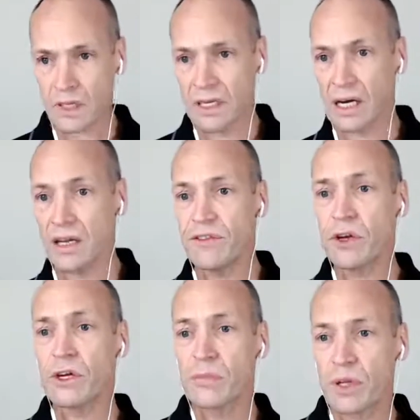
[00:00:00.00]
If you
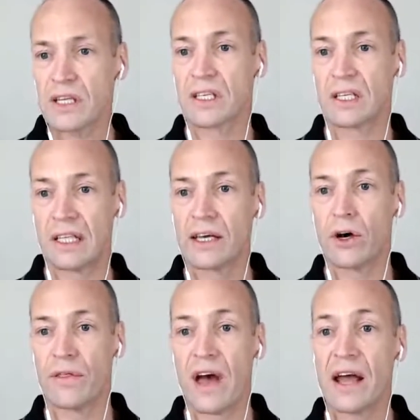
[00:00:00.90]
could please click
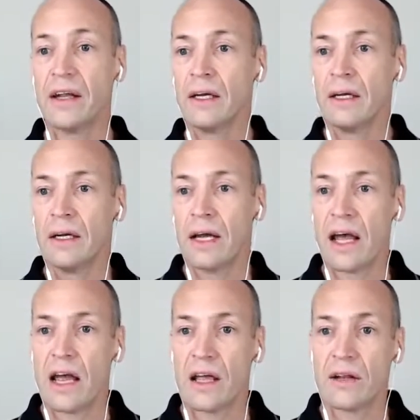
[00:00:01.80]
on that,
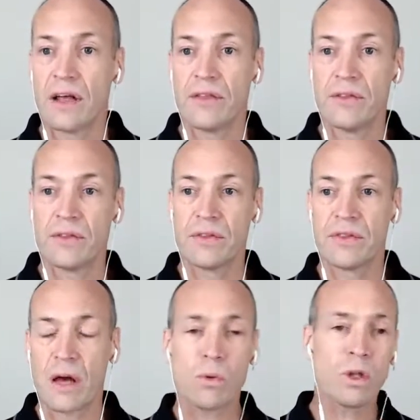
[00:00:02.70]
and
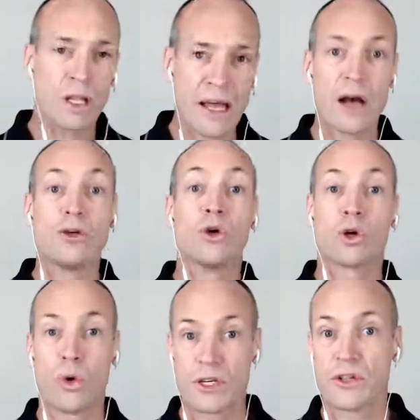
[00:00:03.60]
that will allow your
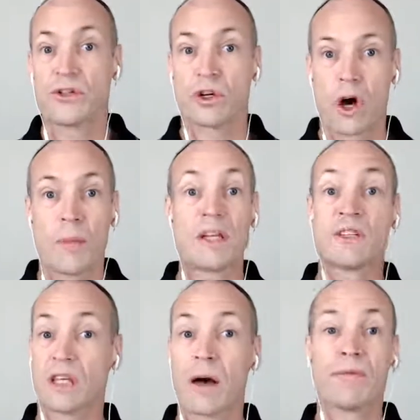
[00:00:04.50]
questions and comments
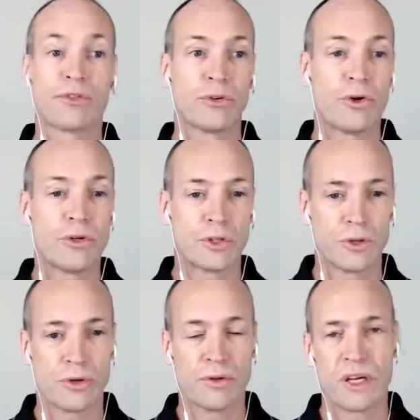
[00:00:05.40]
to come through
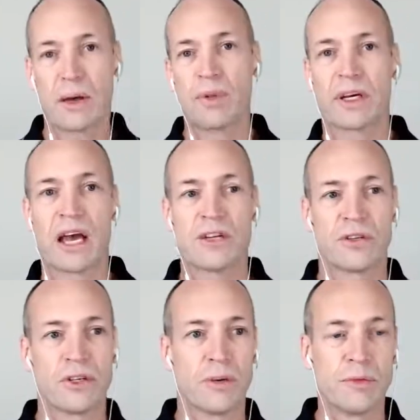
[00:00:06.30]
to the
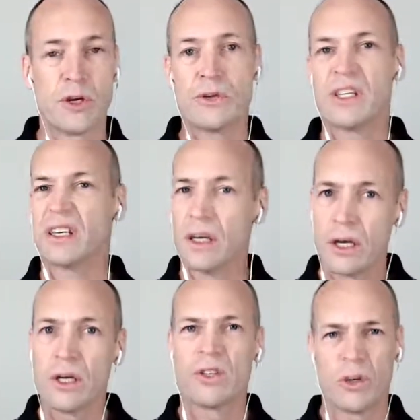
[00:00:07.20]
application that I'm using
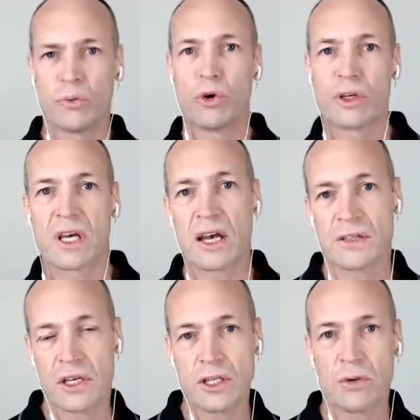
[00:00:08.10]
to
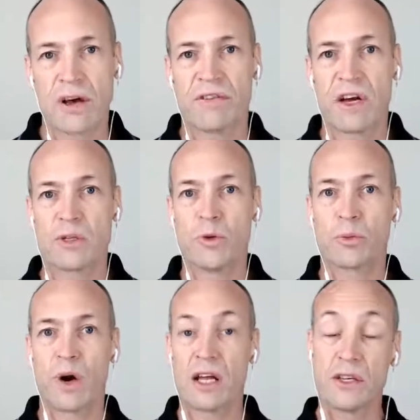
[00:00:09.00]
broadcast into our Facebook
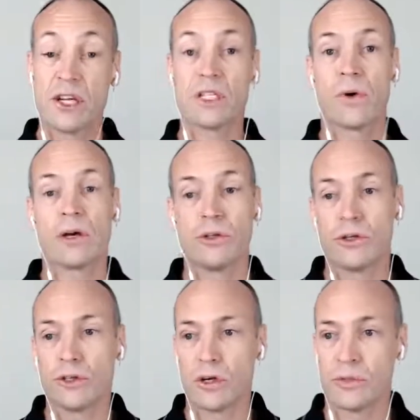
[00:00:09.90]
page and into our
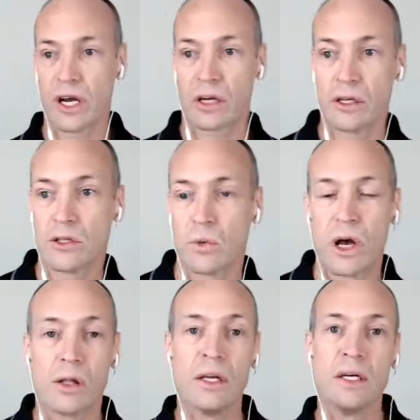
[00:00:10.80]
YouTube channel as
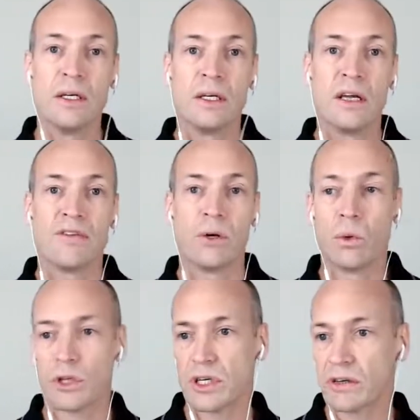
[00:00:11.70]
well, if you're
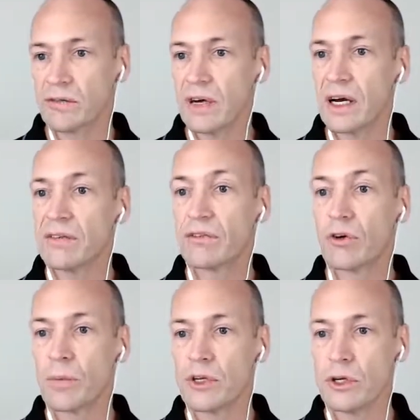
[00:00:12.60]
watching
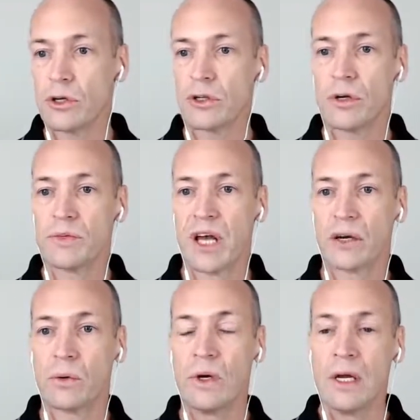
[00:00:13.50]
from the YouTube
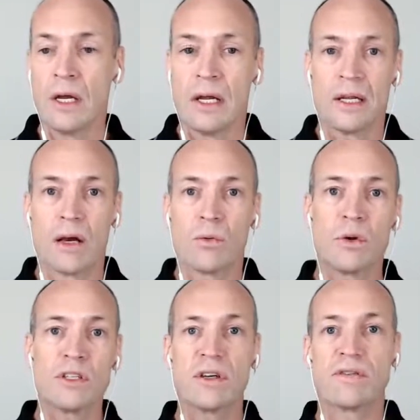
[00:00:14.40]
channel. Now,
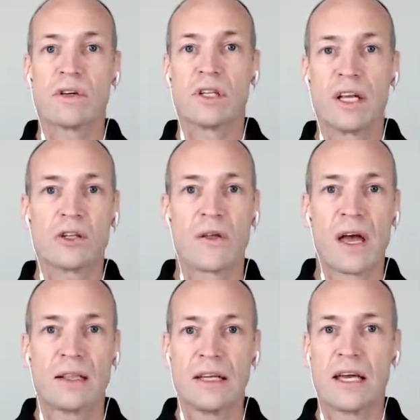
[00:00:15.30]
once you've clicked on
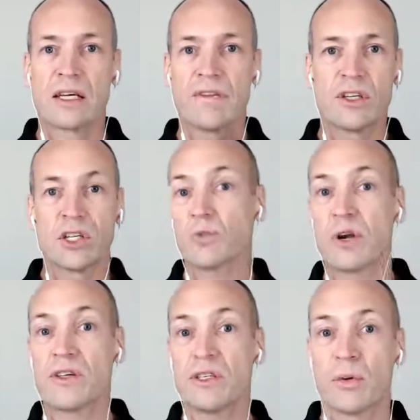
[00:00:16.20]
that link, if you just
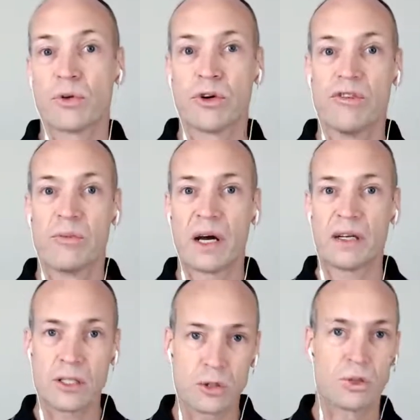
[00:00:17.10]
press the approve
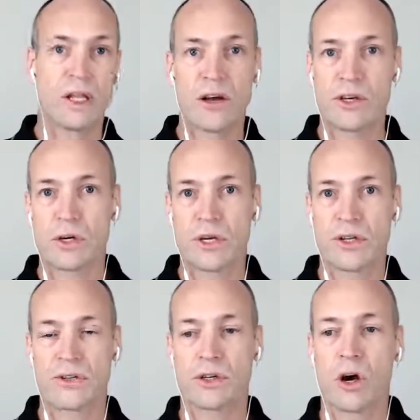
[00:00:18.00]
button to allow your
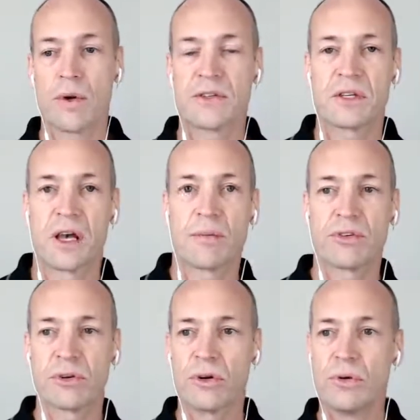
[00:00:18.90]
questions and comments to come
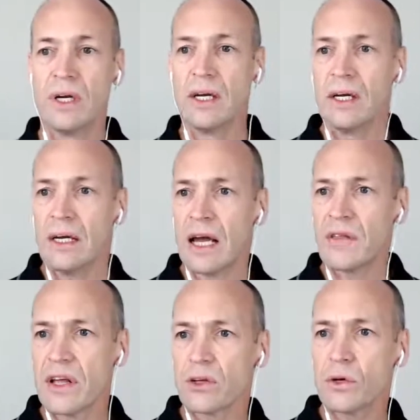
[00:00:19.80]
through,
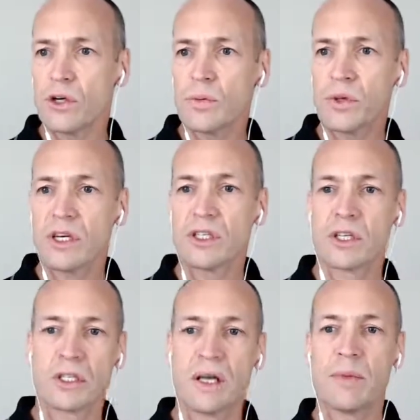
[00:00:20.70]
and then could you please
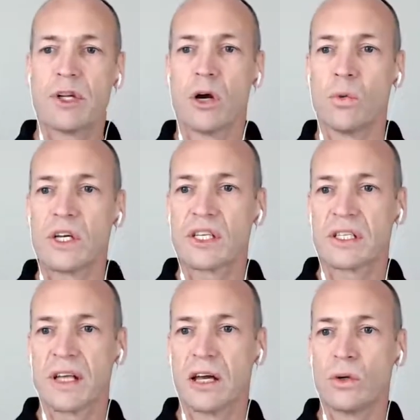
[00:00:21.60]
just let me know which
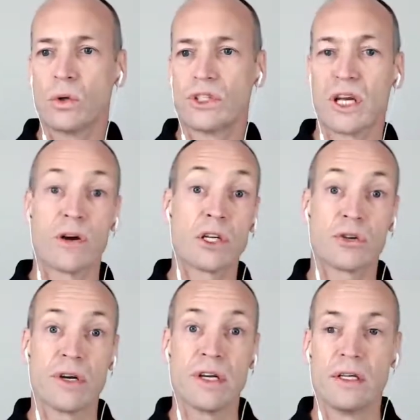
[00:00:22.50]
state or
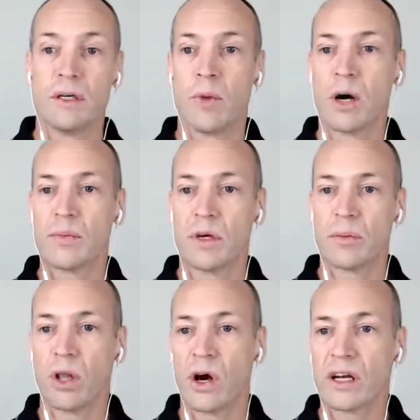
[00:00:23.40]
territory you might be
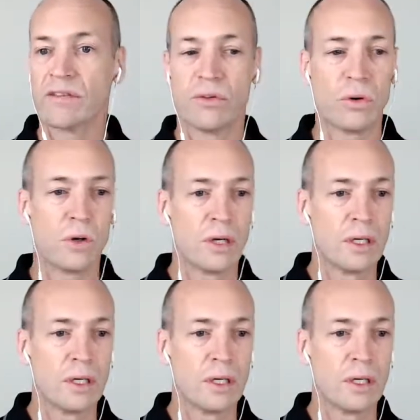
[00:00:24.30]
applying for.